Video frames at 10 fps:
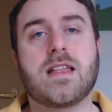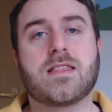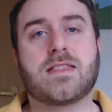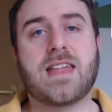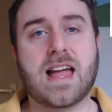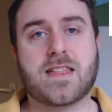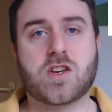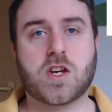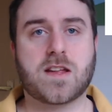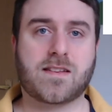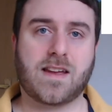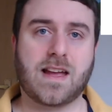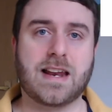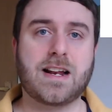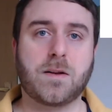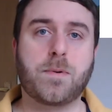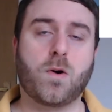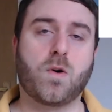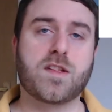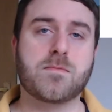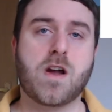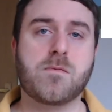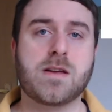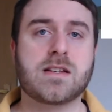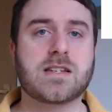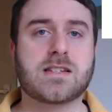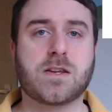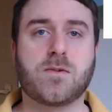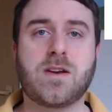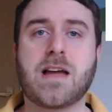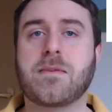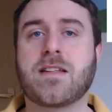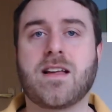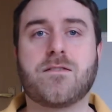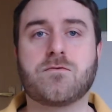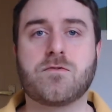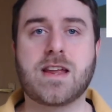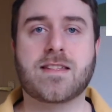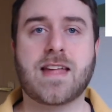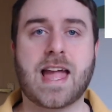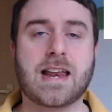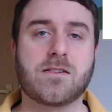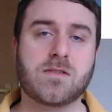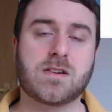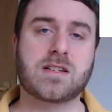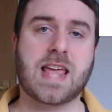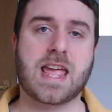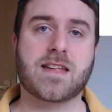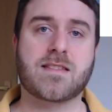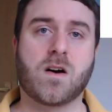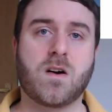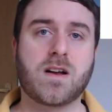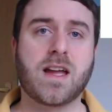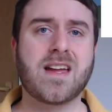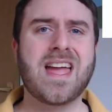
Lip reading: That's just a little pause moment to let myself reset, take stock,